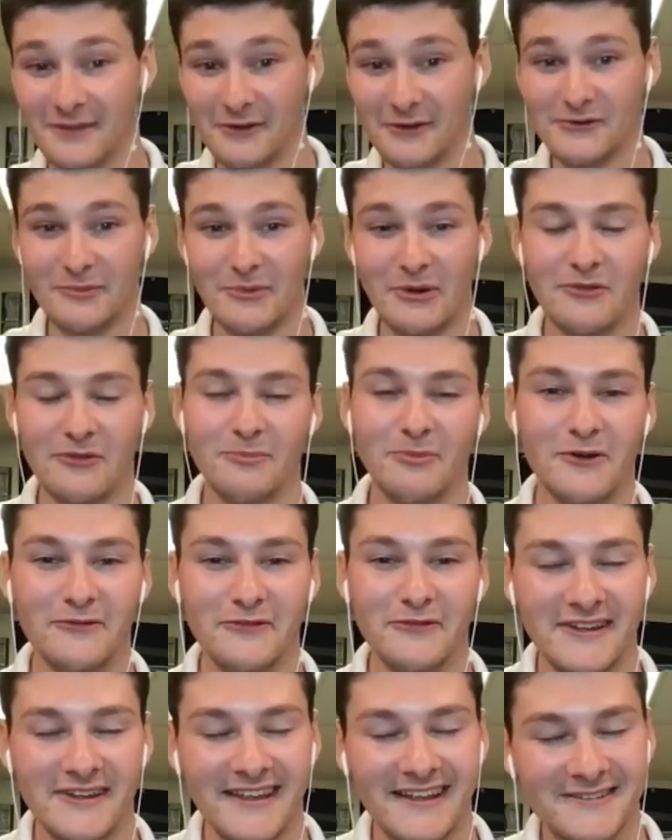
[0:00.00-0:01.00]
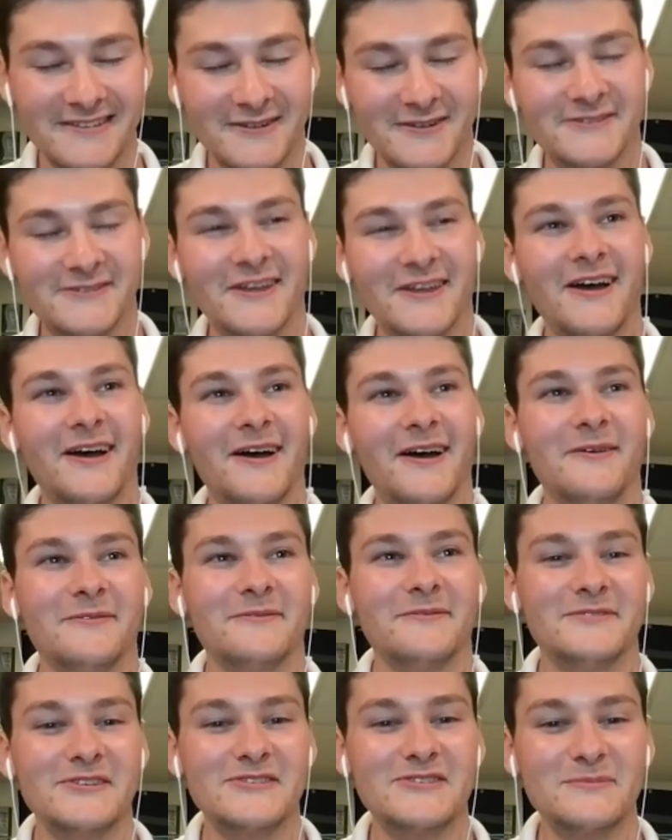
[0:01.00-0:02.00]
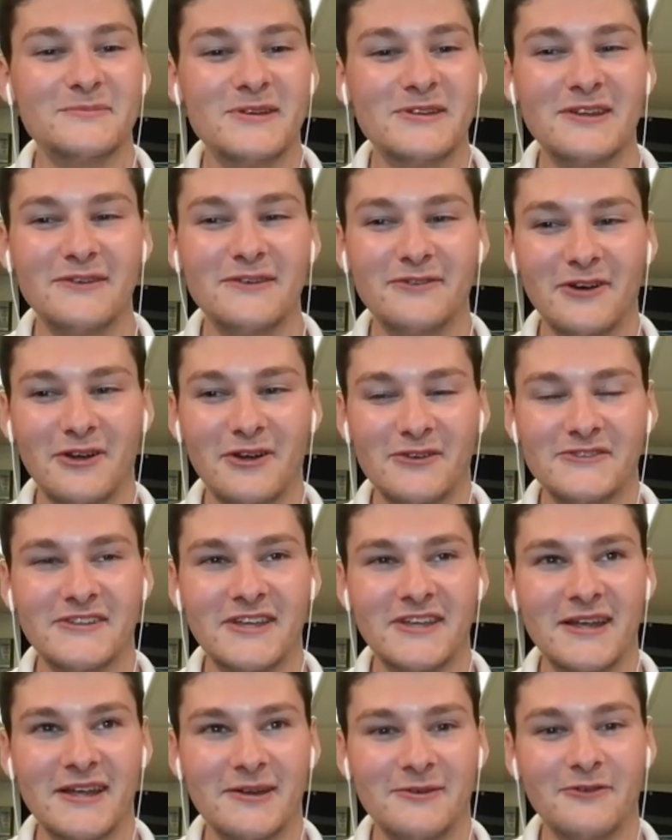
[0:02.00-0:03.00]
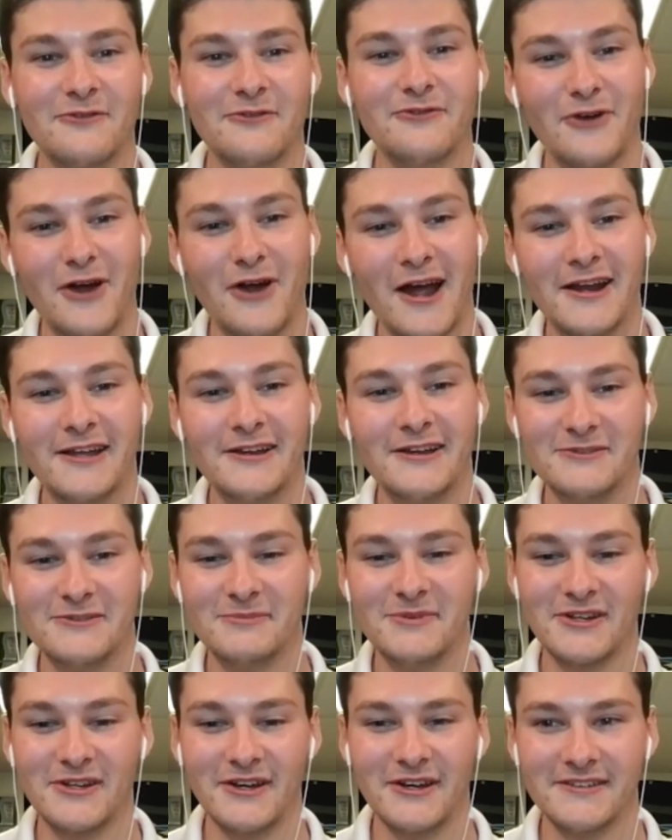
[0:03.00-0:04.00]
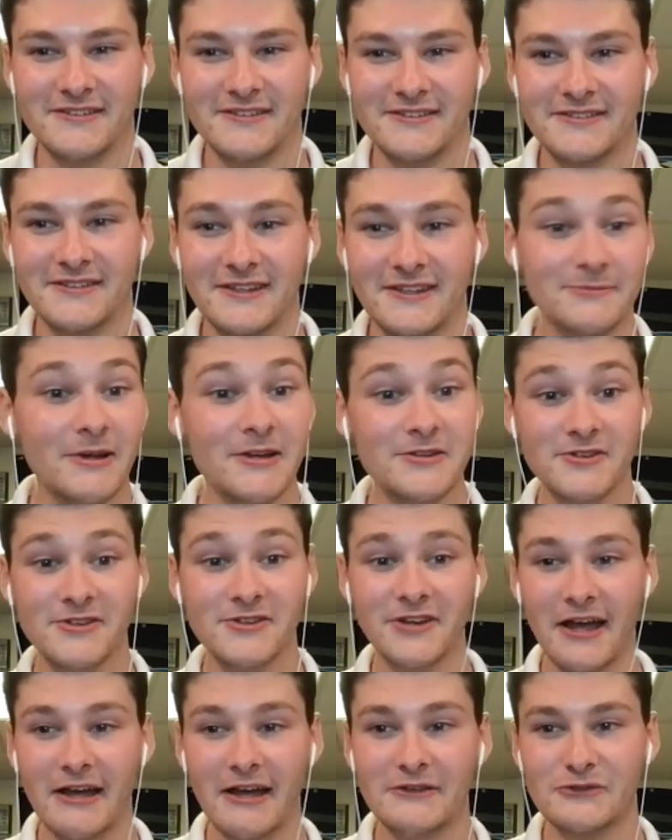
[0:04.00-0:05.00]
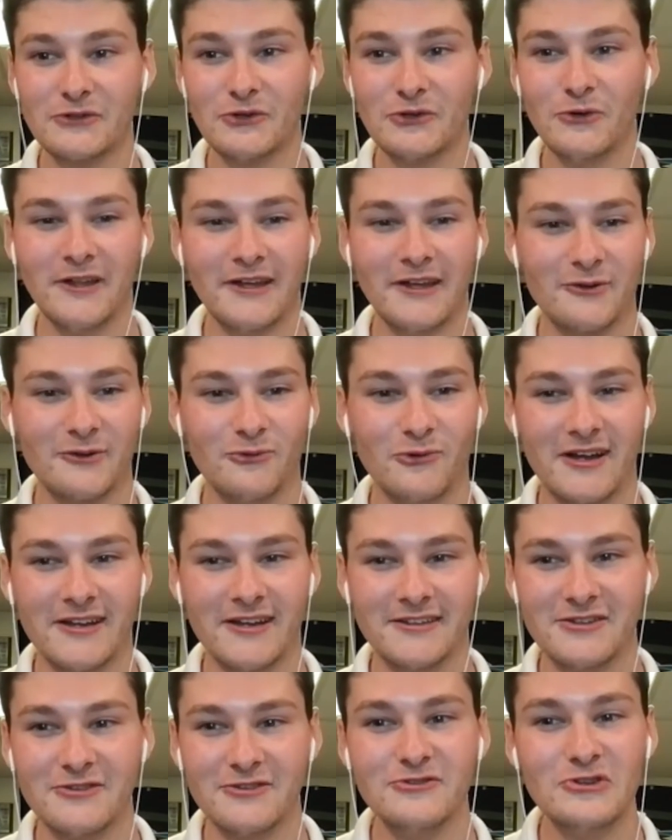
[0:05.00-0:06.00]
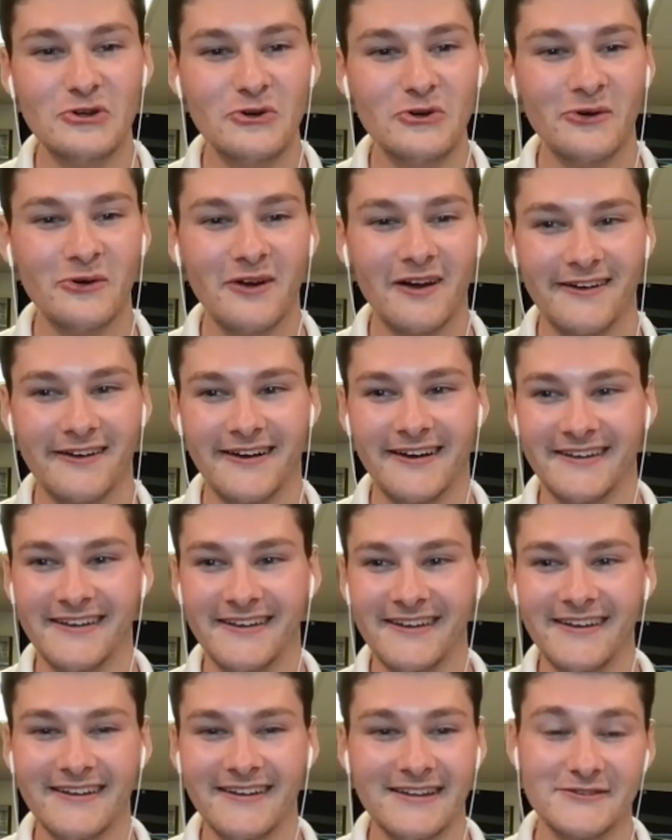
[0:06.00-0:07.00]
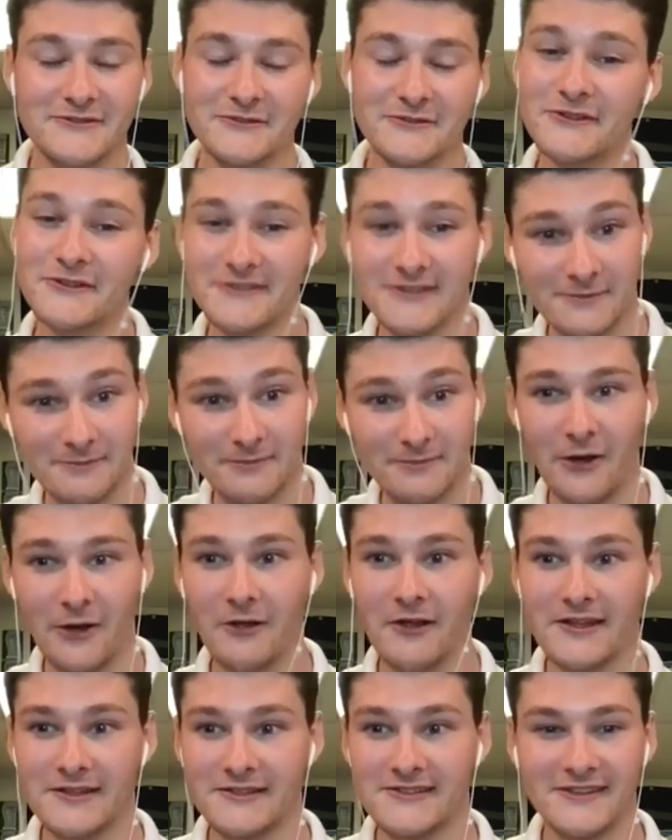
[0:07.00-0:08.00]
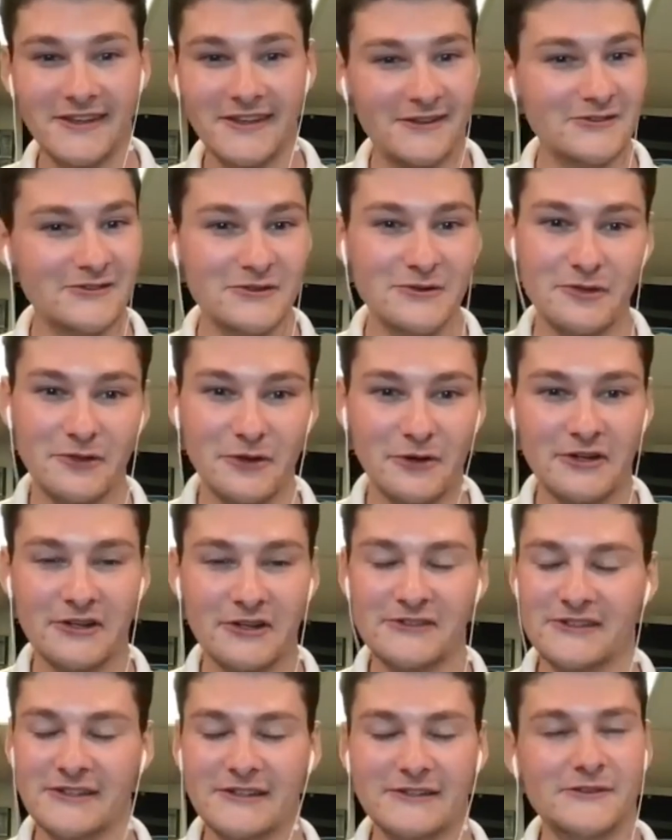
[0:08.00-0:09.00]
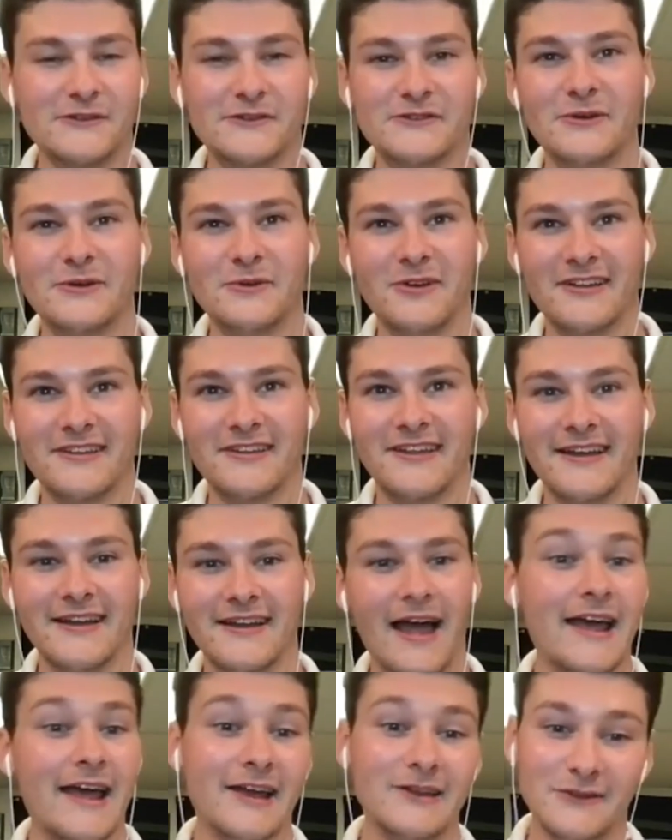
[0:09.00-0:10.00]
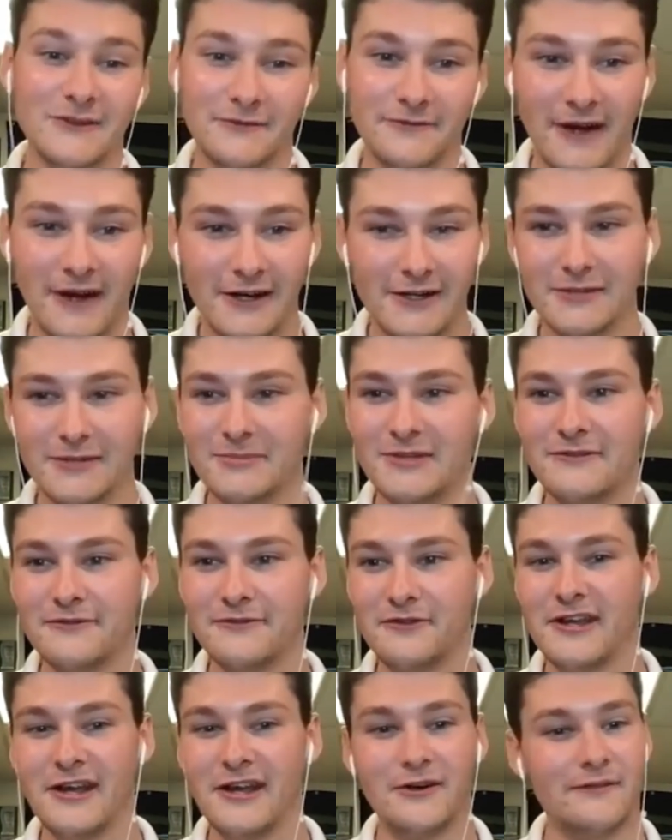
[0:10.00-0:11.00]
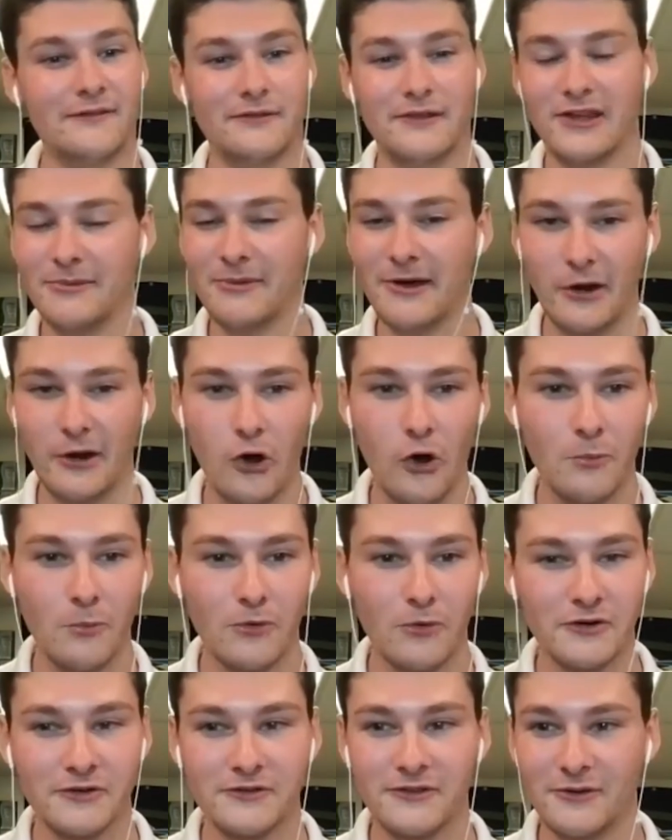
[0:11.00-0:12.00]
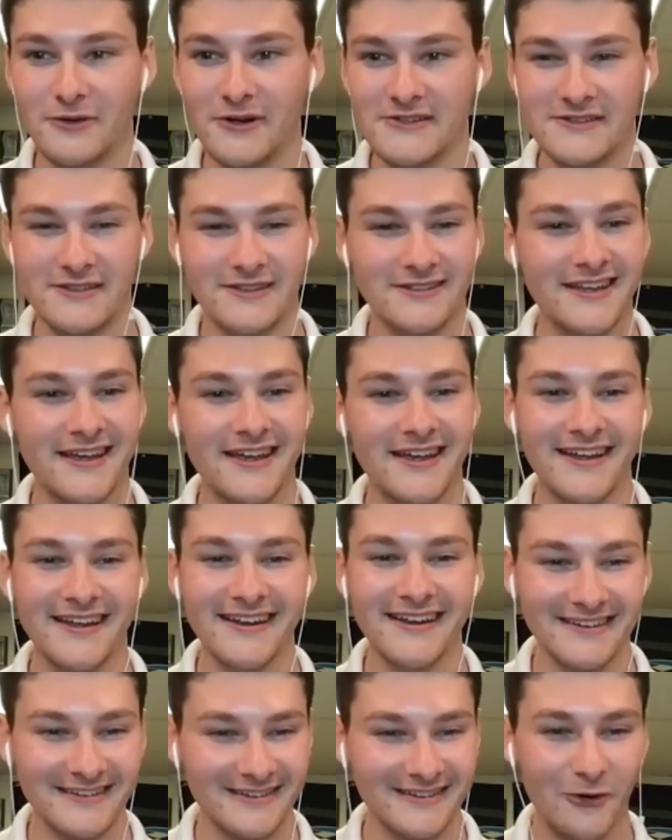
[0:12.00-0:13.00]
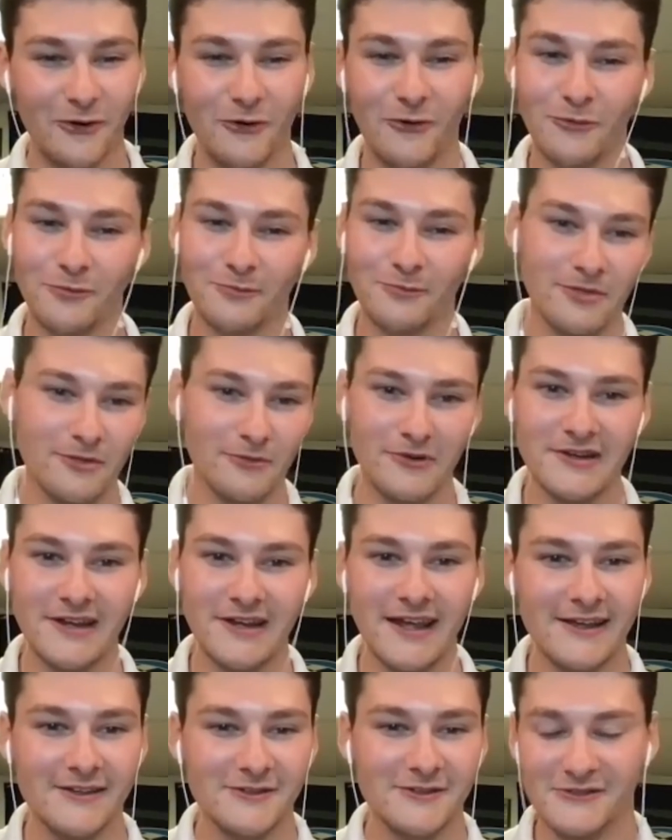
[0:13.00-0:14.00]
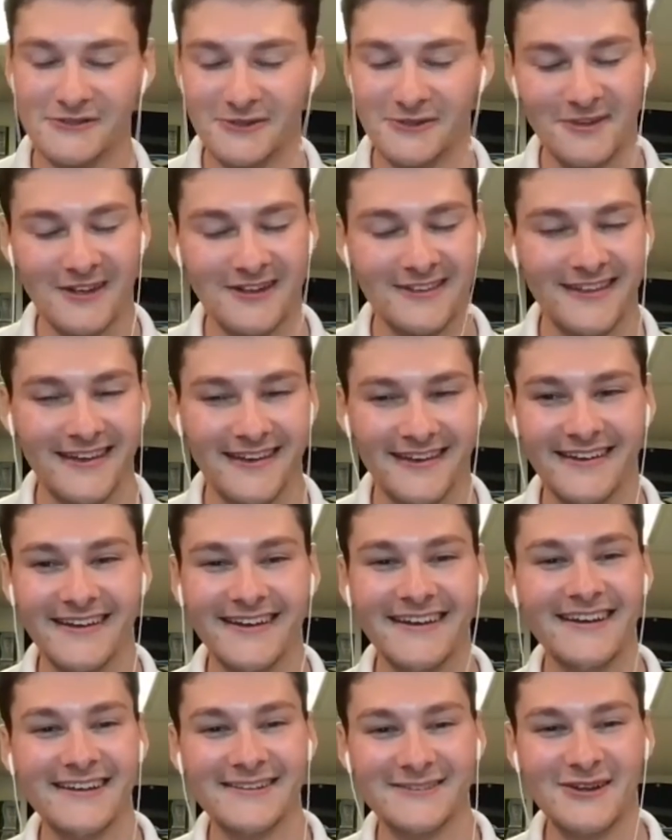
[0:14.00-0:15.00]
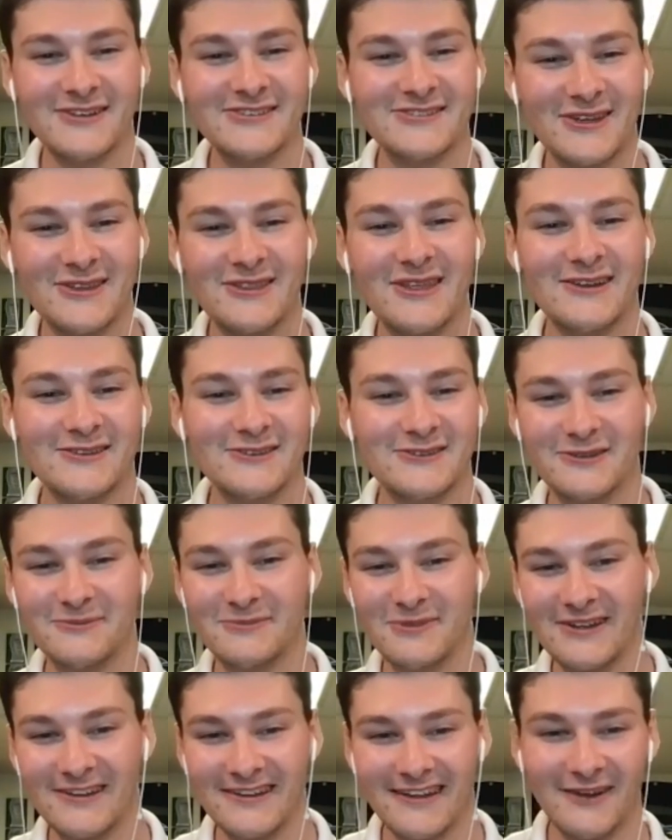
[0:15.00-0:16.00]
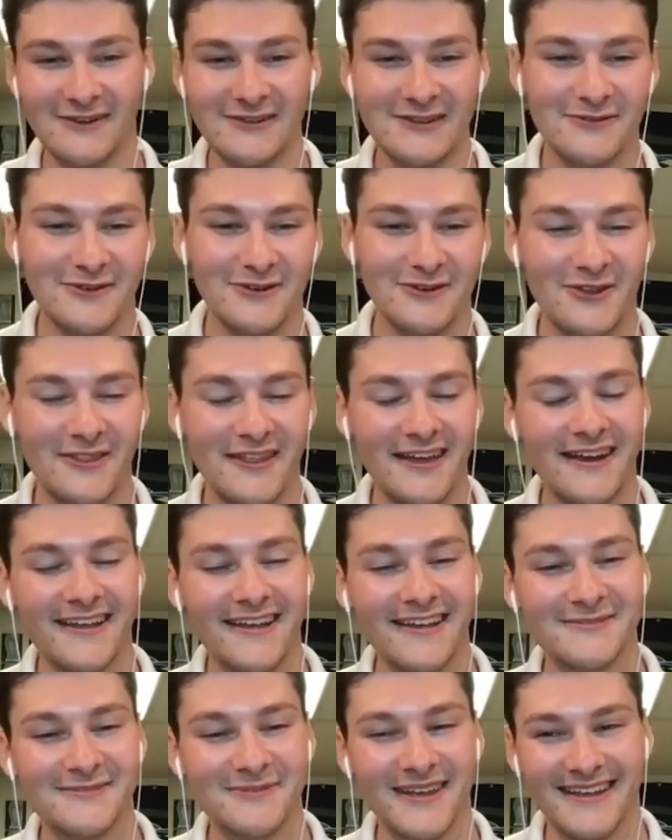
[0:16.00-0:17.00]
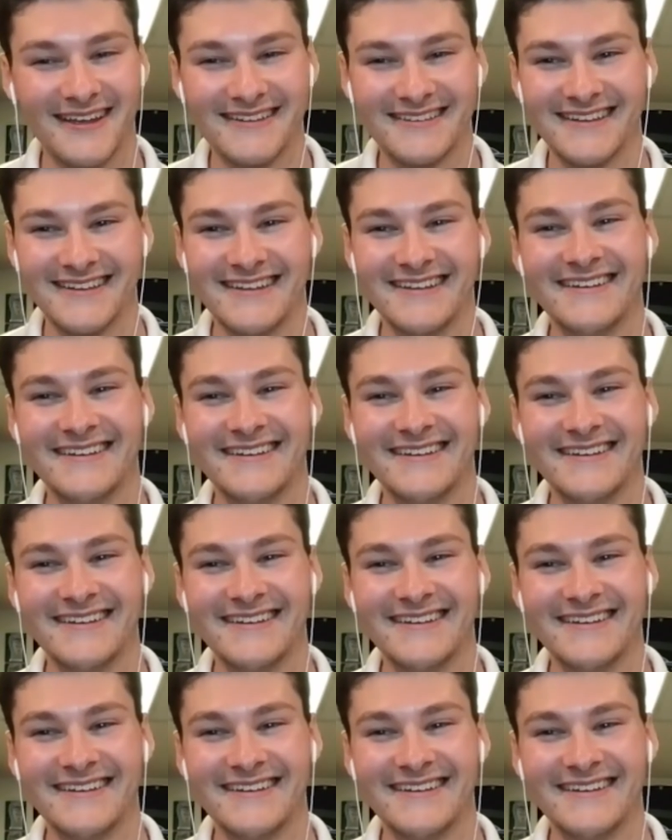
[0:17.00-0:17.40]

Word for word: those are both perfect answers. Just to be different, I'll say Friday, just because, especially in high school, like when you knew, all right, as soon as this bell hits like 2:36 or something like that, I have to finally be free. I don't have to think about homework the rest of the day, a whole 3 days or something like that. So I'd say that just to be, you know, different on that aspect.